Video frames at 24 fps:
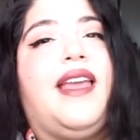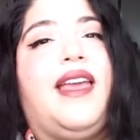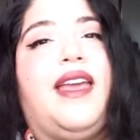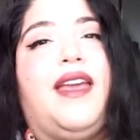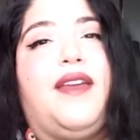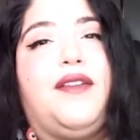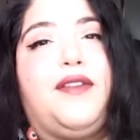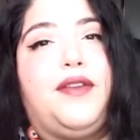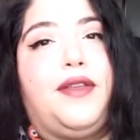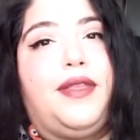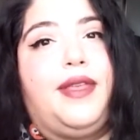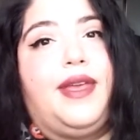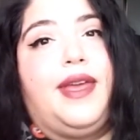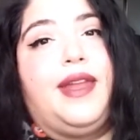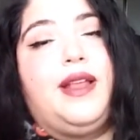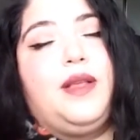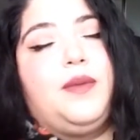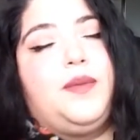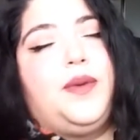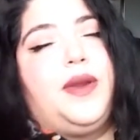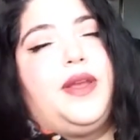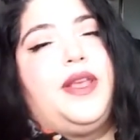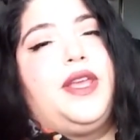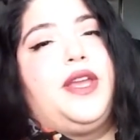After that,
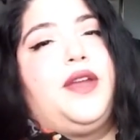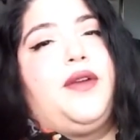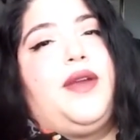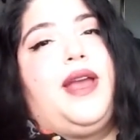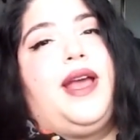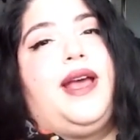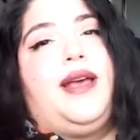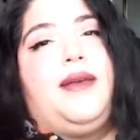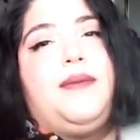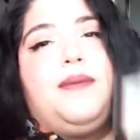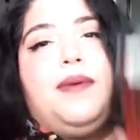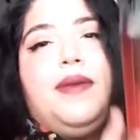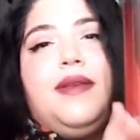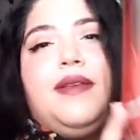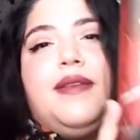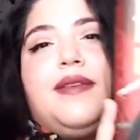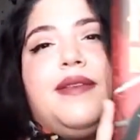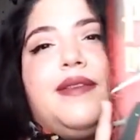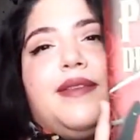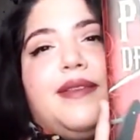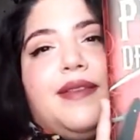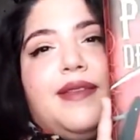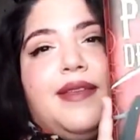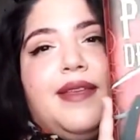I'll probably grab
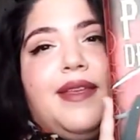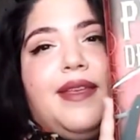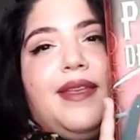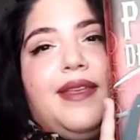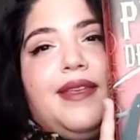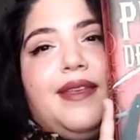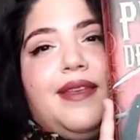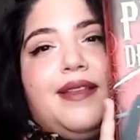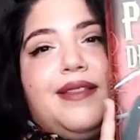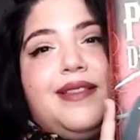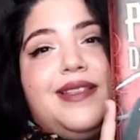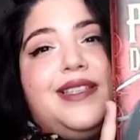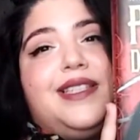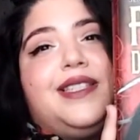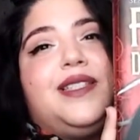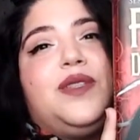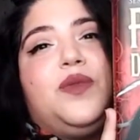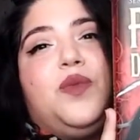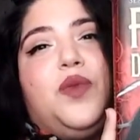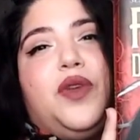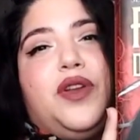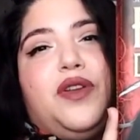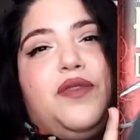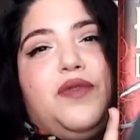
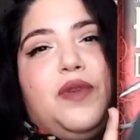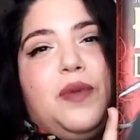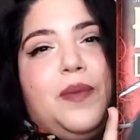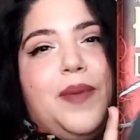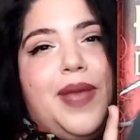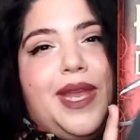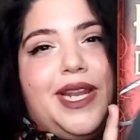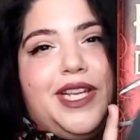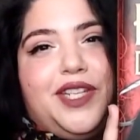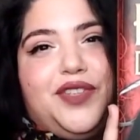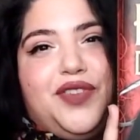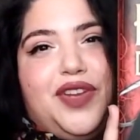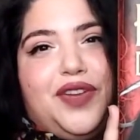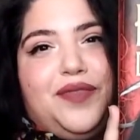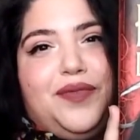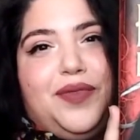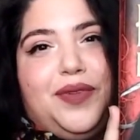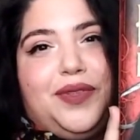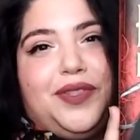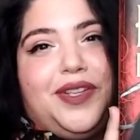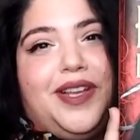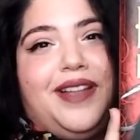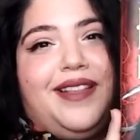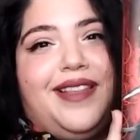this wonderful Penny
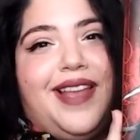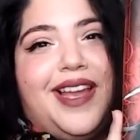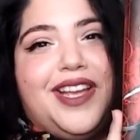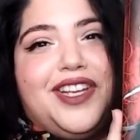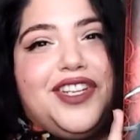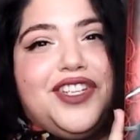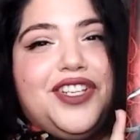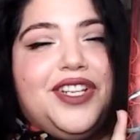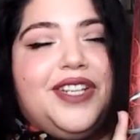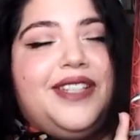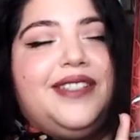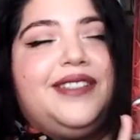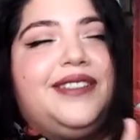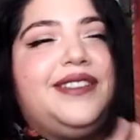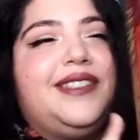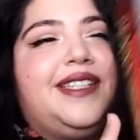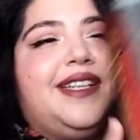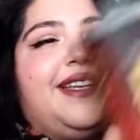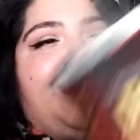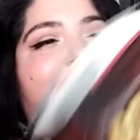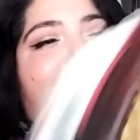Streetfold collection,